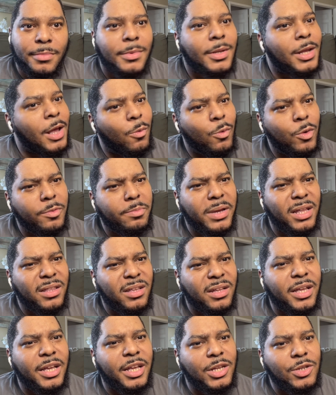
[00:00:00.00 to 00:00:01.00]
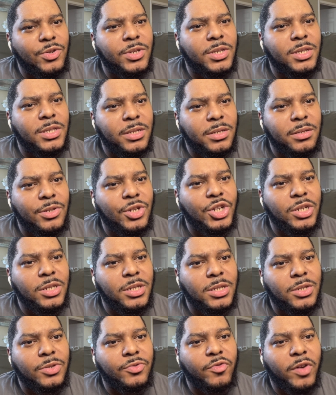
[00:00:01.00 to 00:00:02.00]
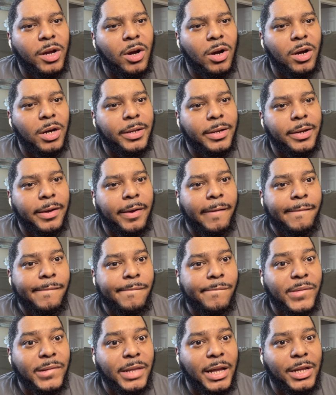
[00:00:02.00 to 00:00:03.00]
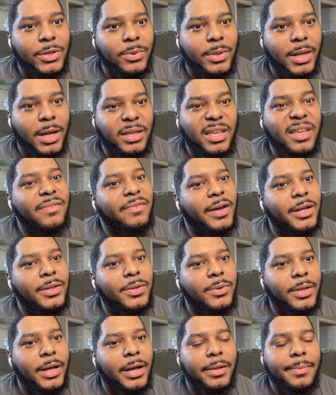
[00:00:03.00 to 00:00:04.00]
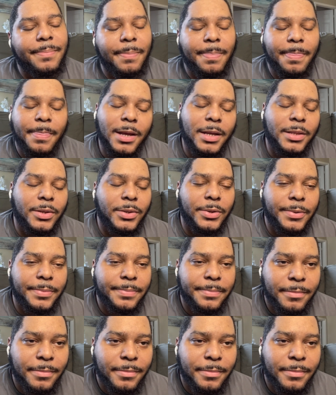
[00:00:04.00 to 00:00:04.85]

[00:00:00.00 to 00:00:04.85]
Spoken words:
would be another interesting journey to record, huh? When I do that, if I do that, I don't know.